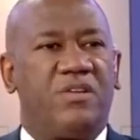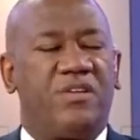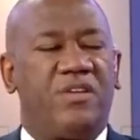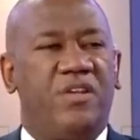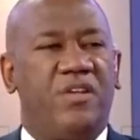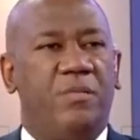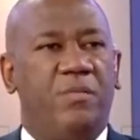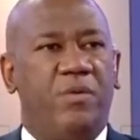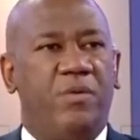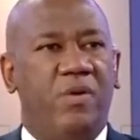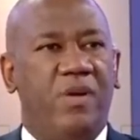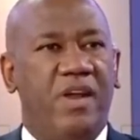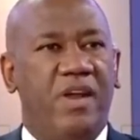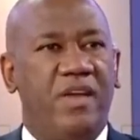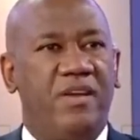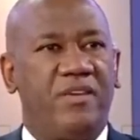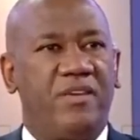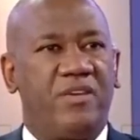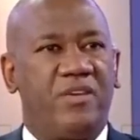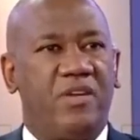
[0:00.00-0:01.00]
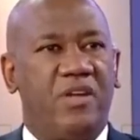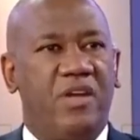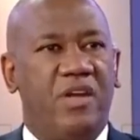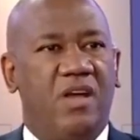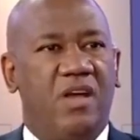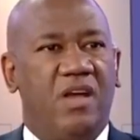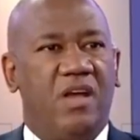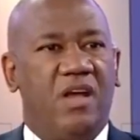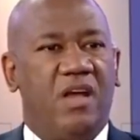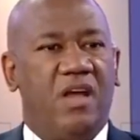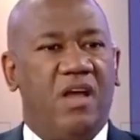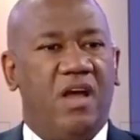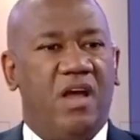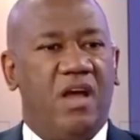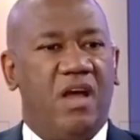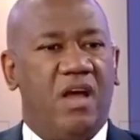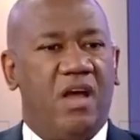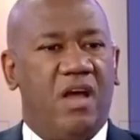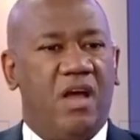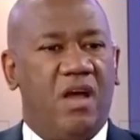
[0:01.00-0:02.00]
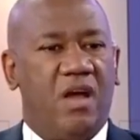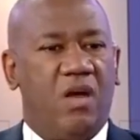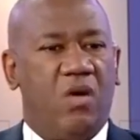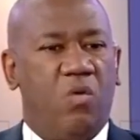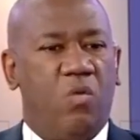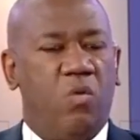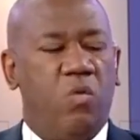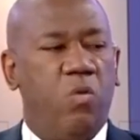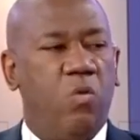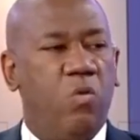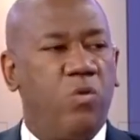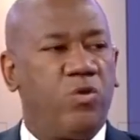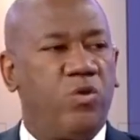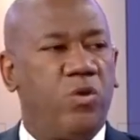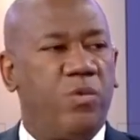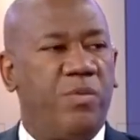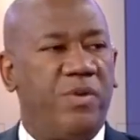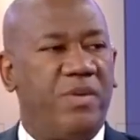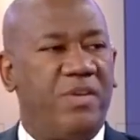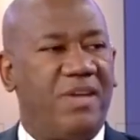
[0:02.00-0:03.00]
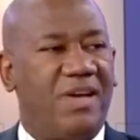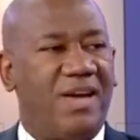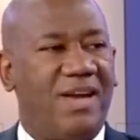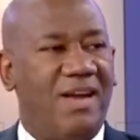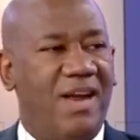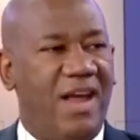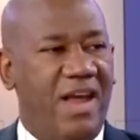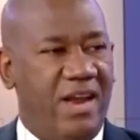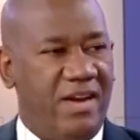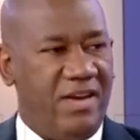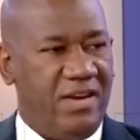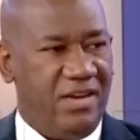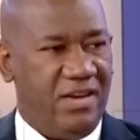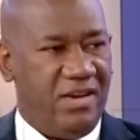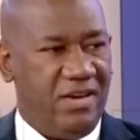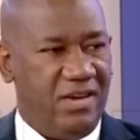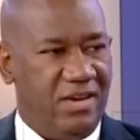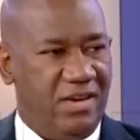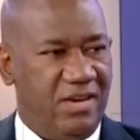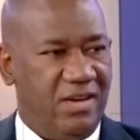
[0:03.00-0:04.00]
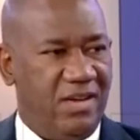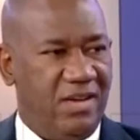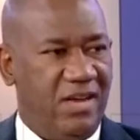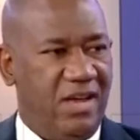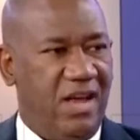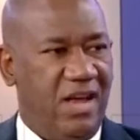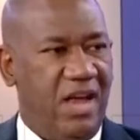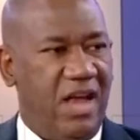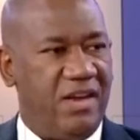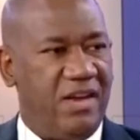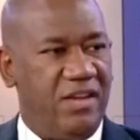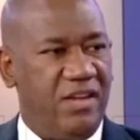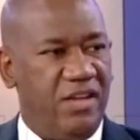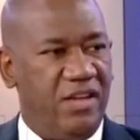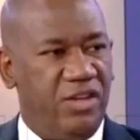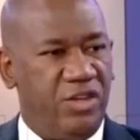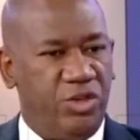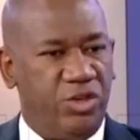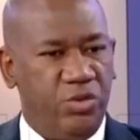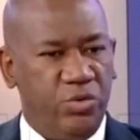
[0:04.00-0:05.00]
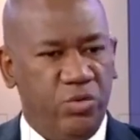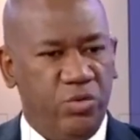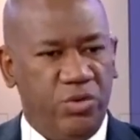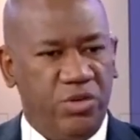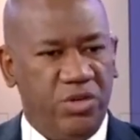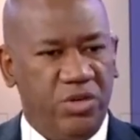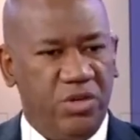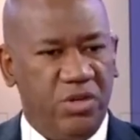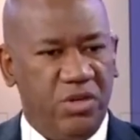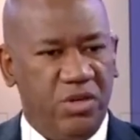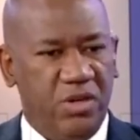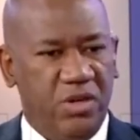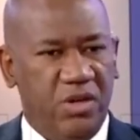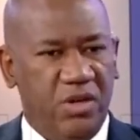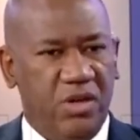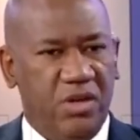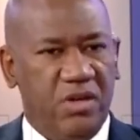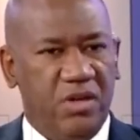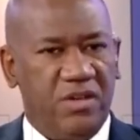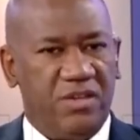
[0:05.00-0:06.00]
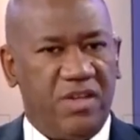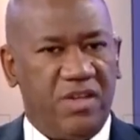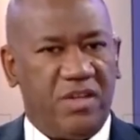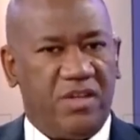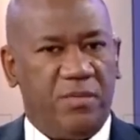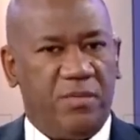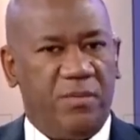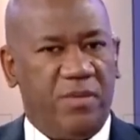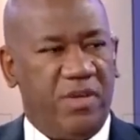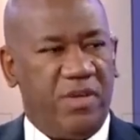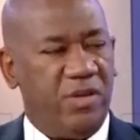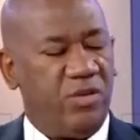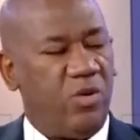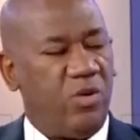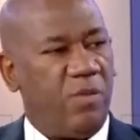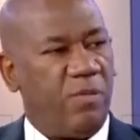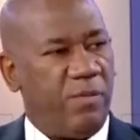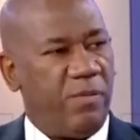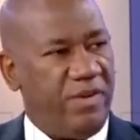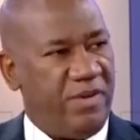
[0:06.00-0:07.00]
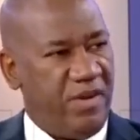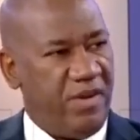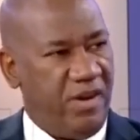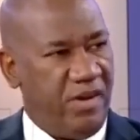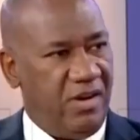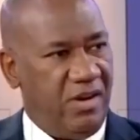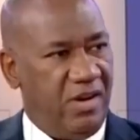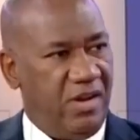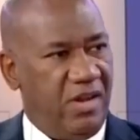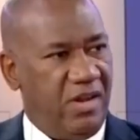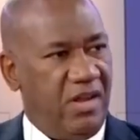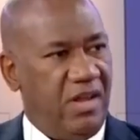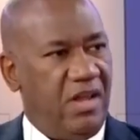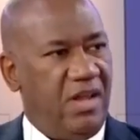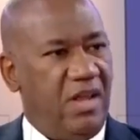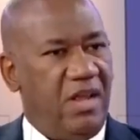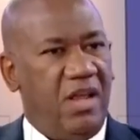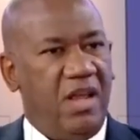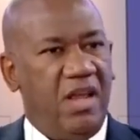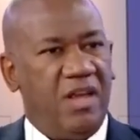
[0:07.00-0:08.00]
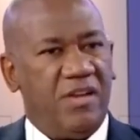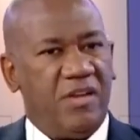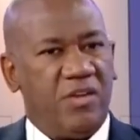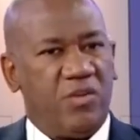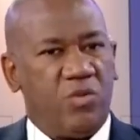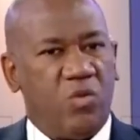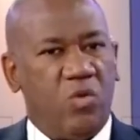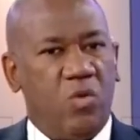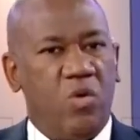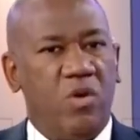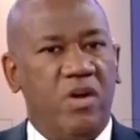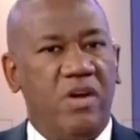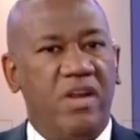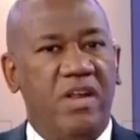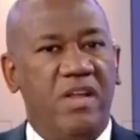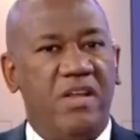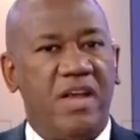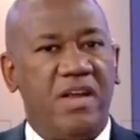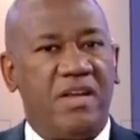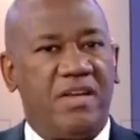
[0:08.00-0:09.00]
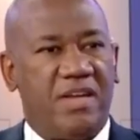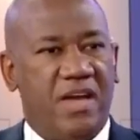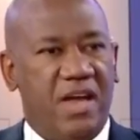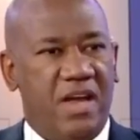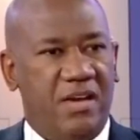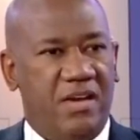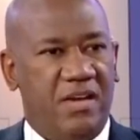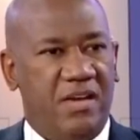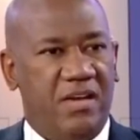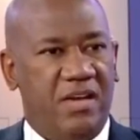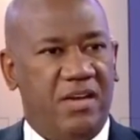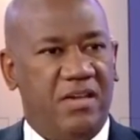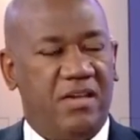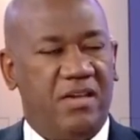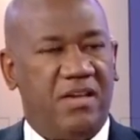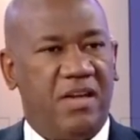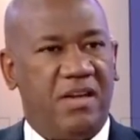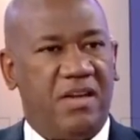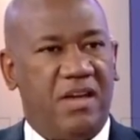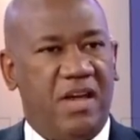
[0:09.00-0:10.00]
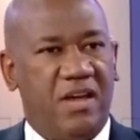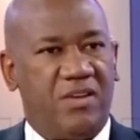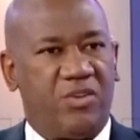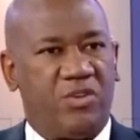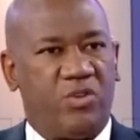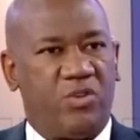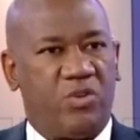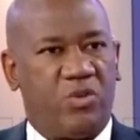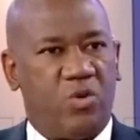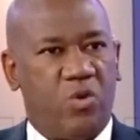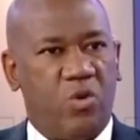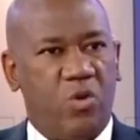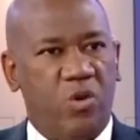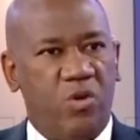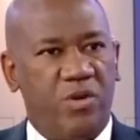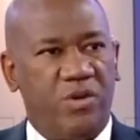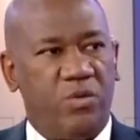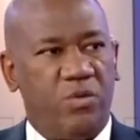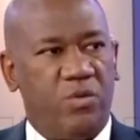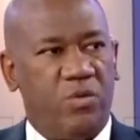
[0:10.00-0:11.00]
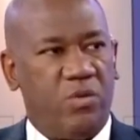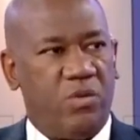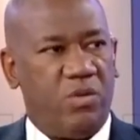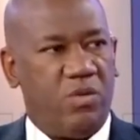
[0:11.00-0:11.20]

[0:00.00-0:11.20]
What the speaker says: stipulates who to be declared an issued certificate of return. It is only that candidate that has scored